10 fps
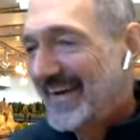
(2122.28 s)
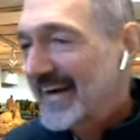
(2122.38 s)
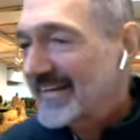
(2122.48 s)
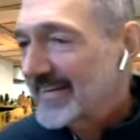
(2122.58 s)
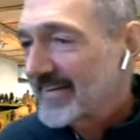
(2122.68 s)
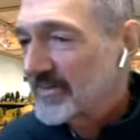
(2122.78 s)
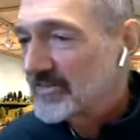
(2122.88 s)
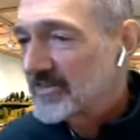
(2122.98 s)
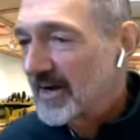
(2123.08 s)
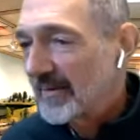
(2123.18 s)
I love this
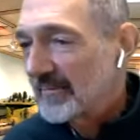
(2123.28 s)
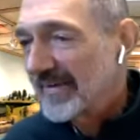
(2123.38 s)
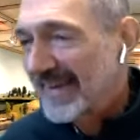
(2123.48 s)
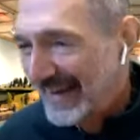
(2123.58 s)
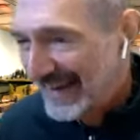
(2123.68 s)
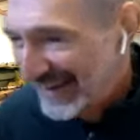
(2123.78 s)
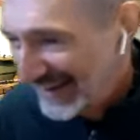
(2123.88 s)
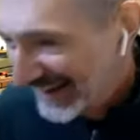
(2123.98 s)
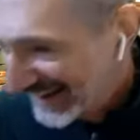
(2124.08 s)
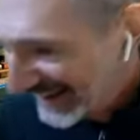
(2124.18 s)
job.
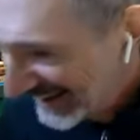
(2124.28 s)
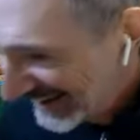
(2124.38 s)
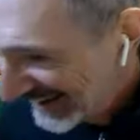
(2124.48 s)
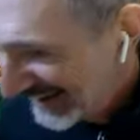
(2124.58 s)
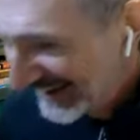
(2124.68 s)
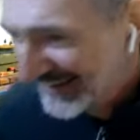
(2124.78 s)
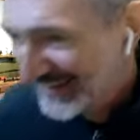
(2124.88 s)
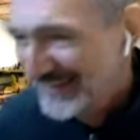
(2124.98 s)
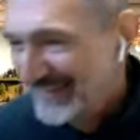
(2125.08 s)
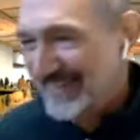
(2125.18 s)

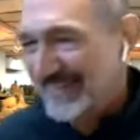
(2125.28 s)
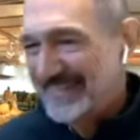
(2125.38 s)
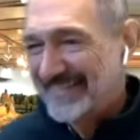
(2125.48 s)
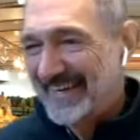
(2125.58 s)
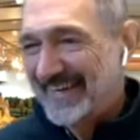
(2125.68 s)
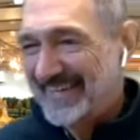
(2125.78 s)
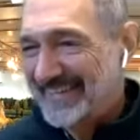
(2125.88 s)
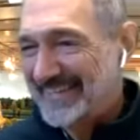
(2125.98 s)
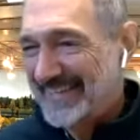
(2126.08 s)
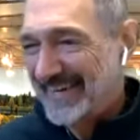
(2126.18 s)
It's a great
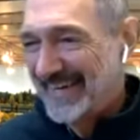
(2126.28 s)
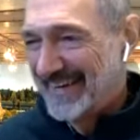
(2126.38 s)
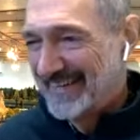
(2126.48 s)
job.